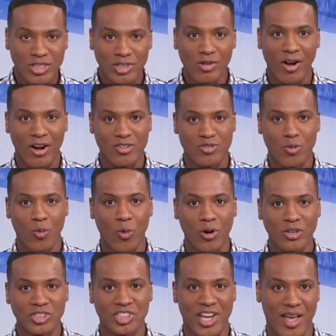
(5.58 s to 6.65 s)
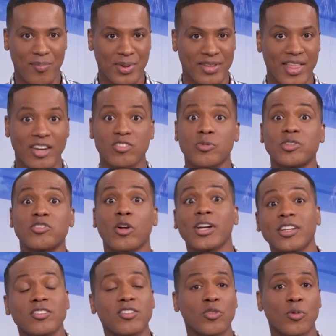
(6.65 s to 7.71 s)
arts world champion that is
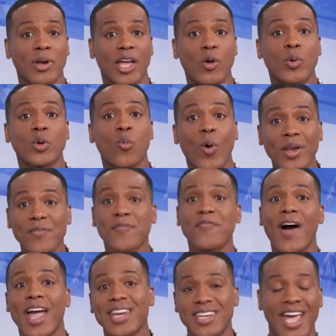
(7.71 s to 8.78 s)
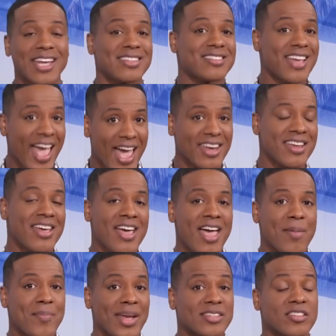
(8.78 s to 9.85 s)
returning to the ring when One Fight Night 10
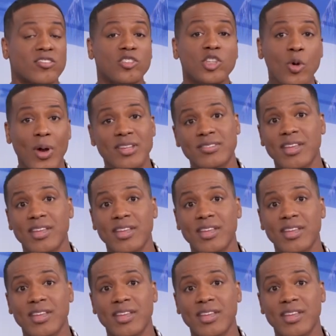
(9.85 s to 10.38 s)
makes its U.S.